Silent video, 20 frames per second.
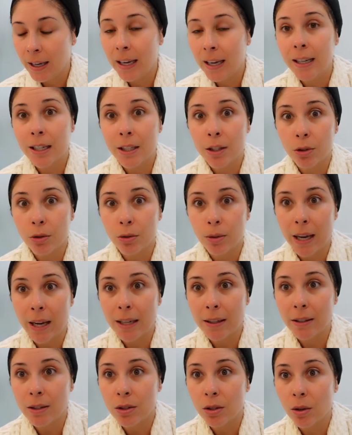and it's
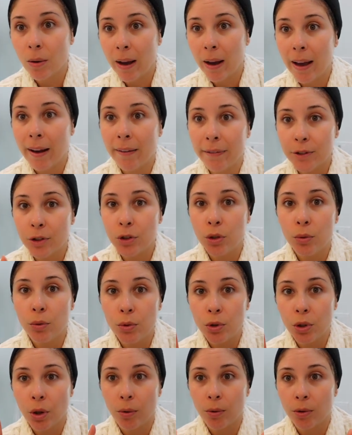great. So I have 2
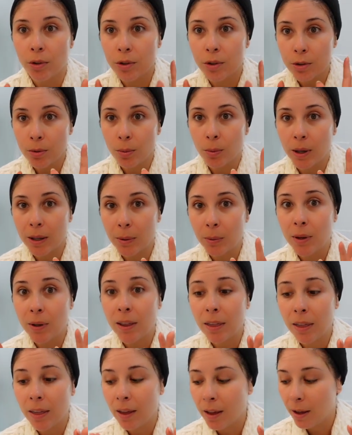toners, one
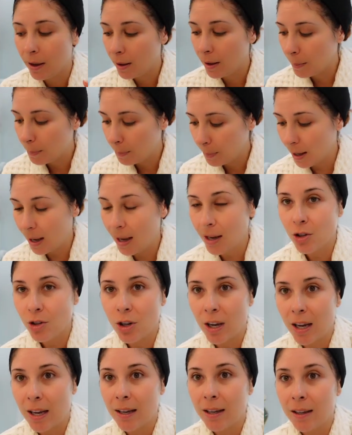with
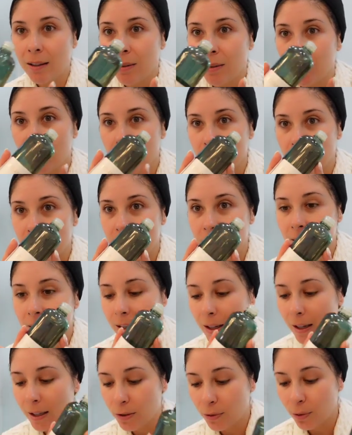BHA, which is
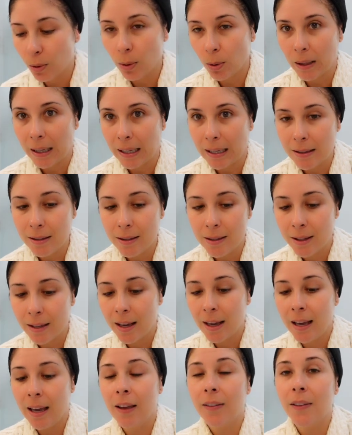exfoliants,
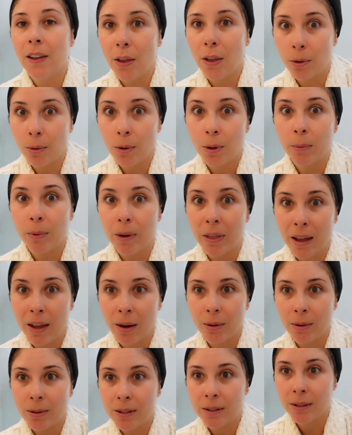and the other one without.